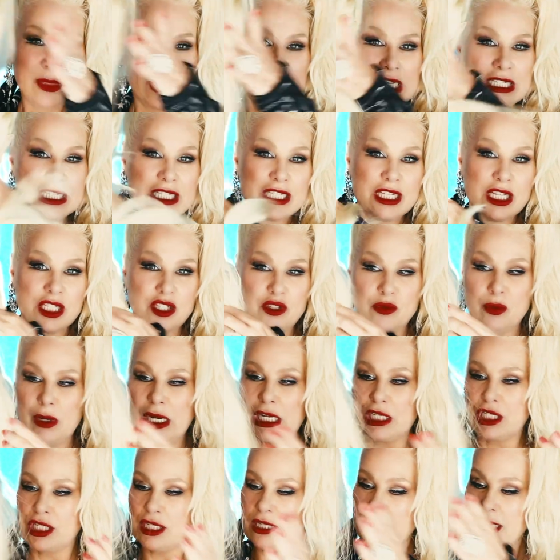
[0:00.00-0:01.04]
This is a
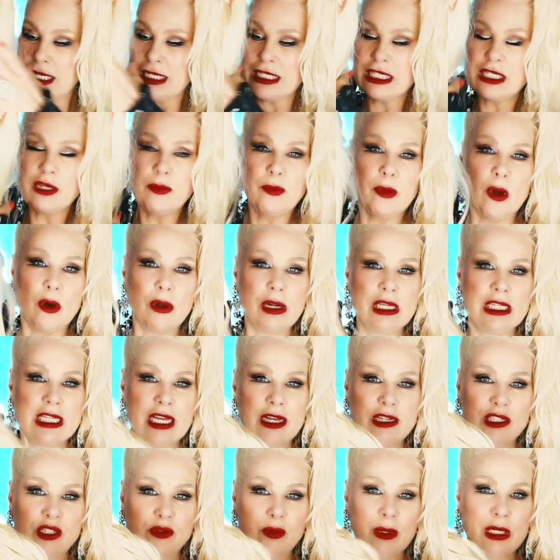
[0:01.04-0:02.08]
switch. This is a
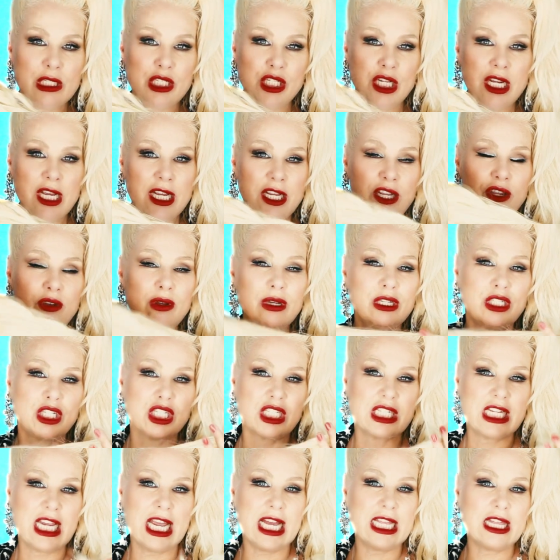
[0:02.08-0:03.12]
ponytail switch. You can
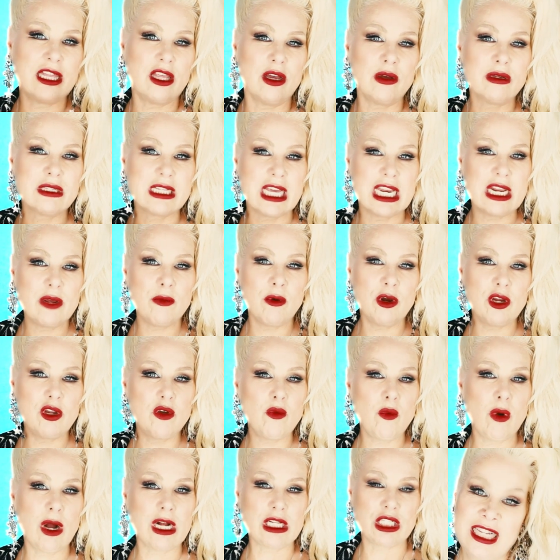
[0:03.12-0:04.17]
just get those anywhere you
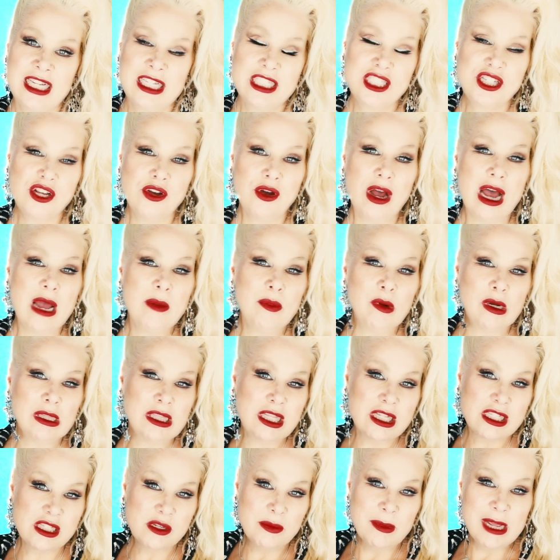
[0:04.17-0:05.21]
want. So I bought
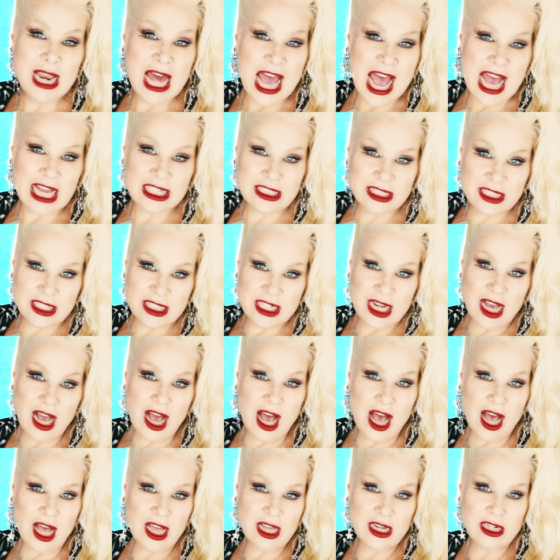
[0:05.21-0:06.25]
this in Manhattan
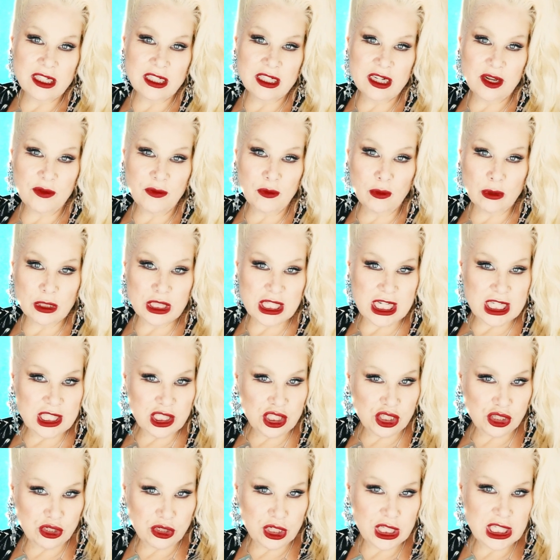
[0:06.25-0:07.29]
on
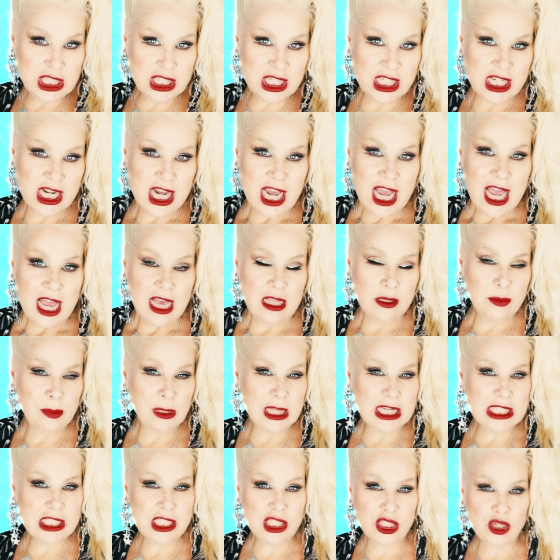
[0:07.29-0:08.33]
14th Street. The
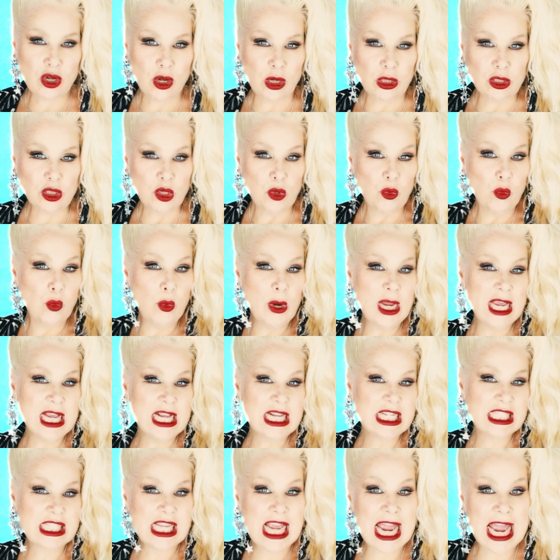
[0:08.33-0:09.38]
place is called
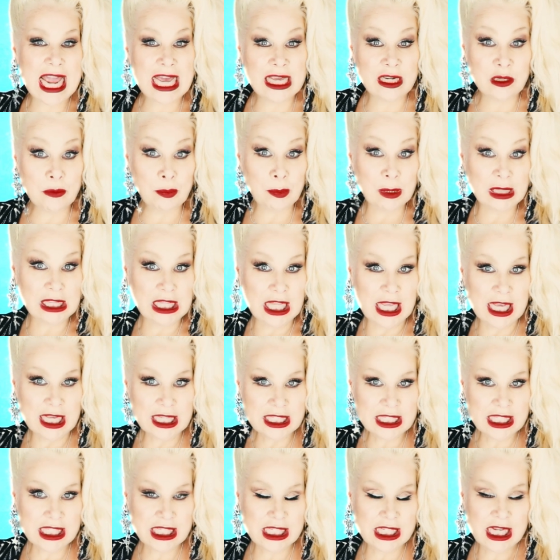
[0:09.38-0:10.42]
Wigs and
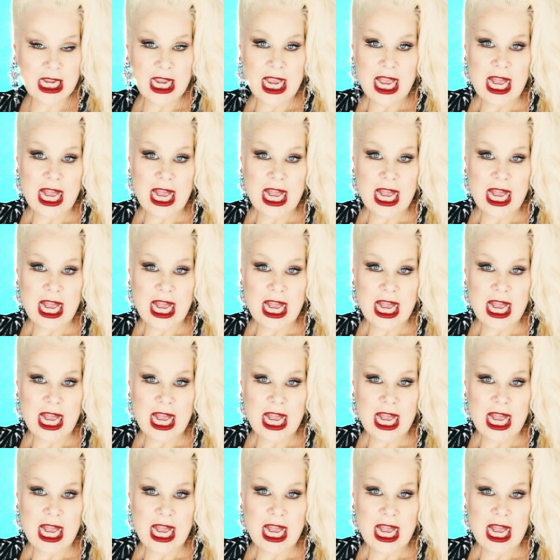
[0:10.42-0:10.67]
Plus.